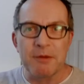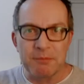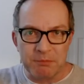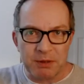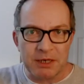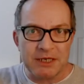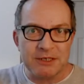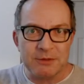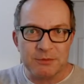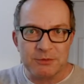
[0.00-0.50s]

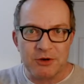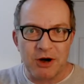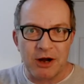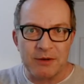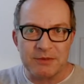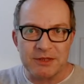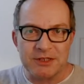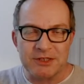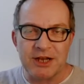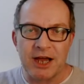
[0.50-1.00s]
please subscribe
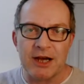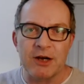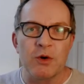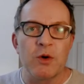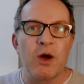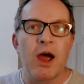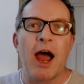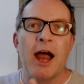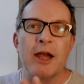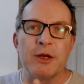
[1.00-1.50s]
to the channel
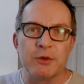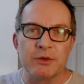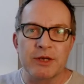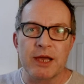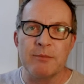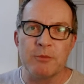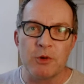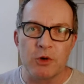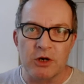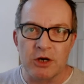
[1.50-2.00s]
and you'll
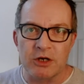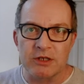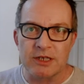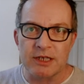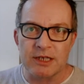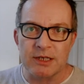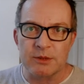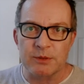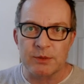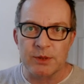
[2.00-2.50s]
get more
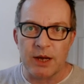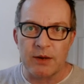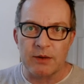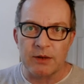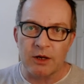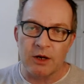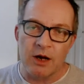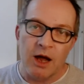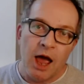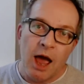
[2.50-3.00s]
content as we go
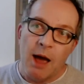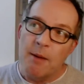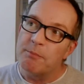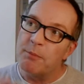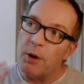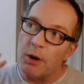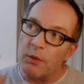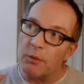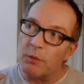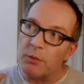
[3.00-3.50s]
along.
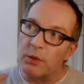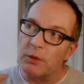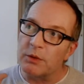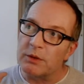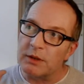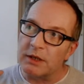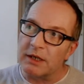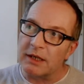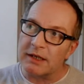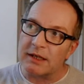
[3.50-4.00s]
But we're
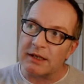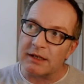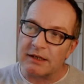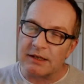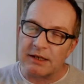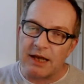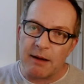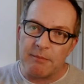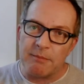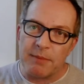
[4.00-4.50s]
going to
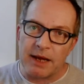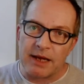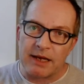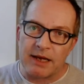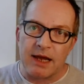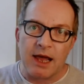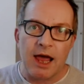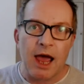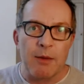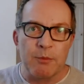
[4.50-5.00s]
come back
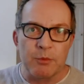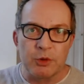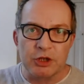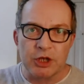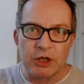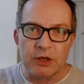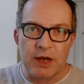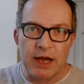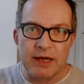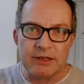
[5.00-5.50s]
and we'll show
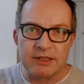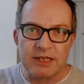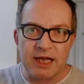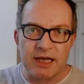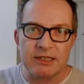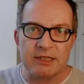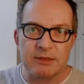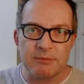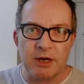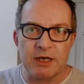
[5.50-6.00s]
you how to
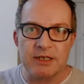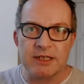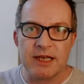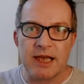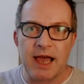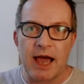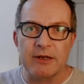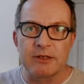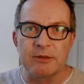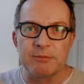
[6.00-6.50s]
customize it,
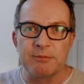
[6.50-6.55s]
how to